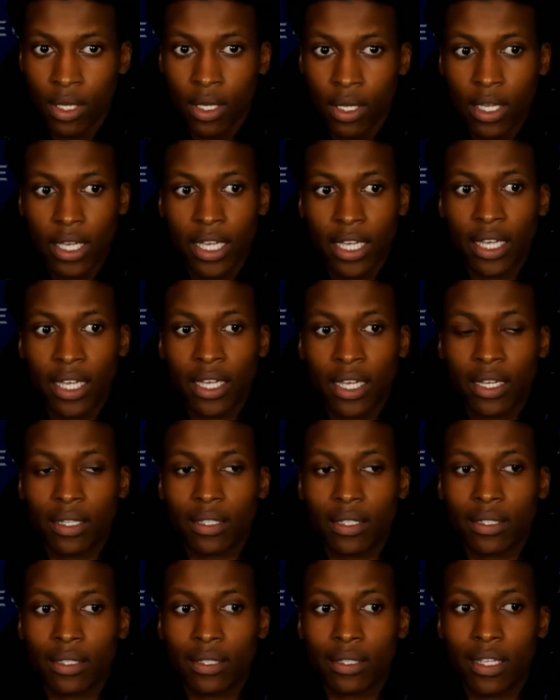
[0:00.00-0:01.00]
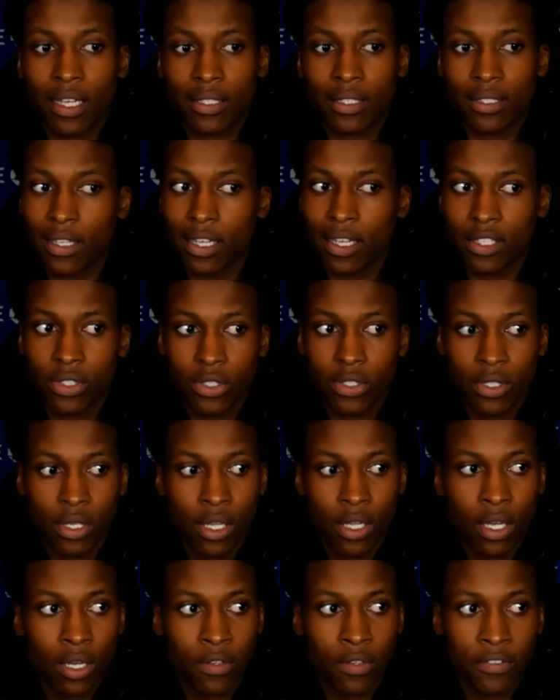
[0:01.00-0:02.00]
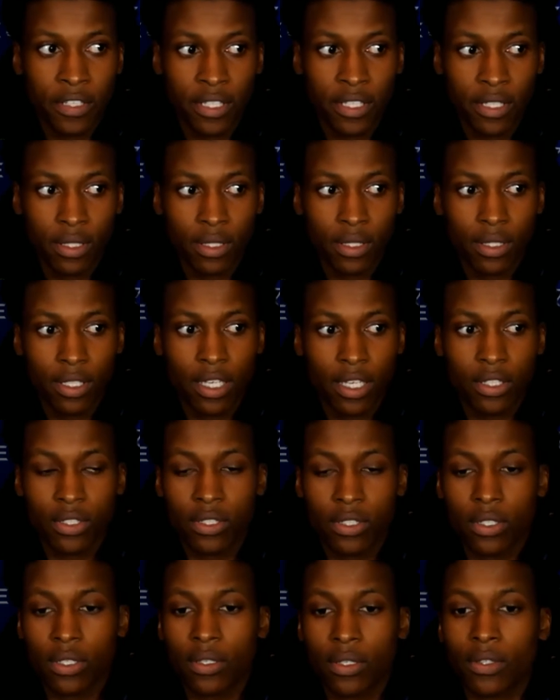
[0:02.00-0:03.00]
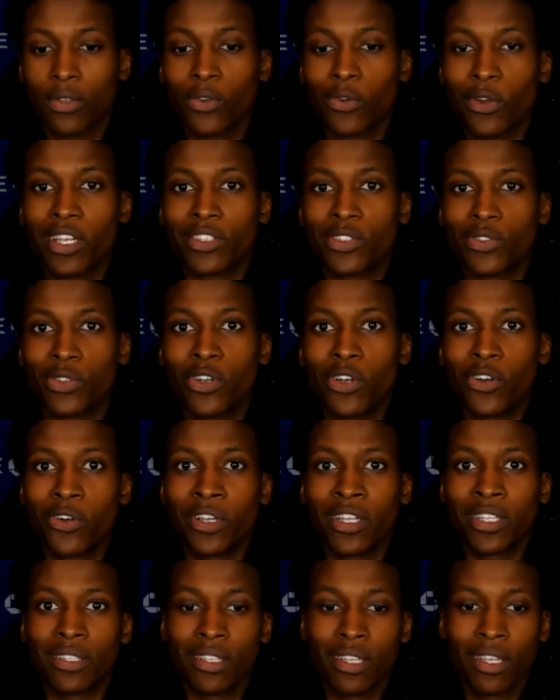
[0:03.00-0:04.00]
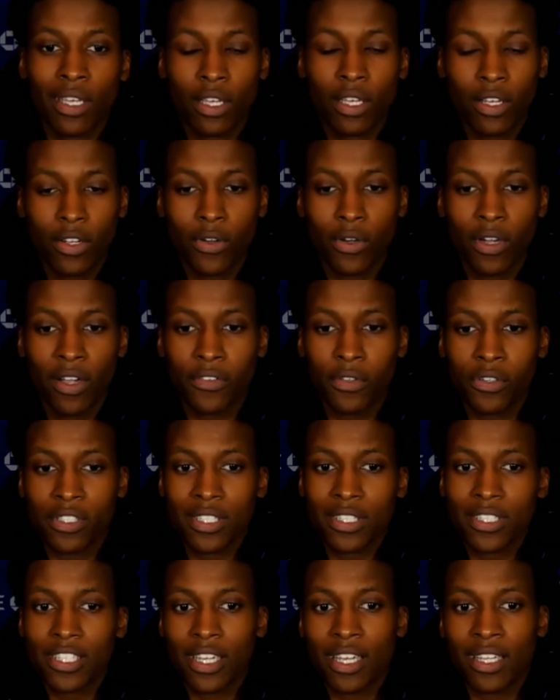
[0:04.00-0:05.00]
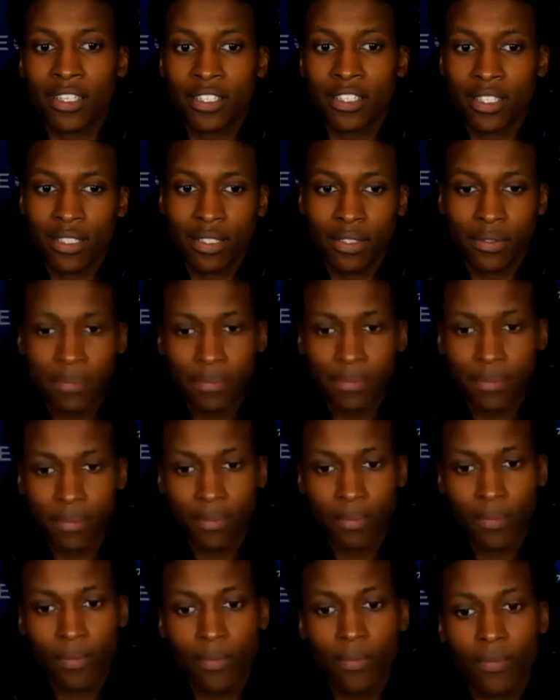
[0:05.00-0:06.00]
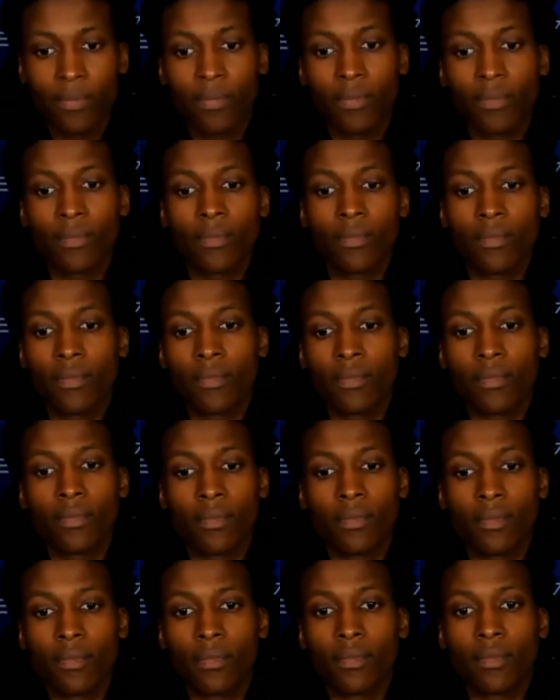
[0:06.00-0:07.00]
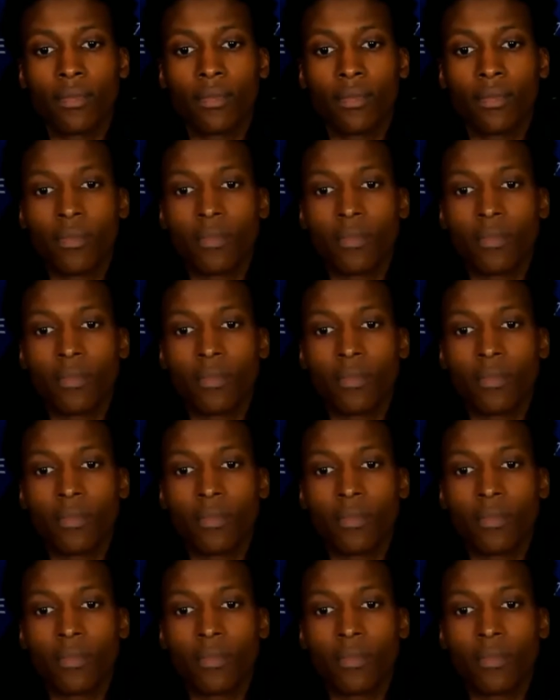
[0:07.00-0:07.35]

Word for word: and that's that's just love, and that's just great to go and go after these challenges. Stefan Bondy.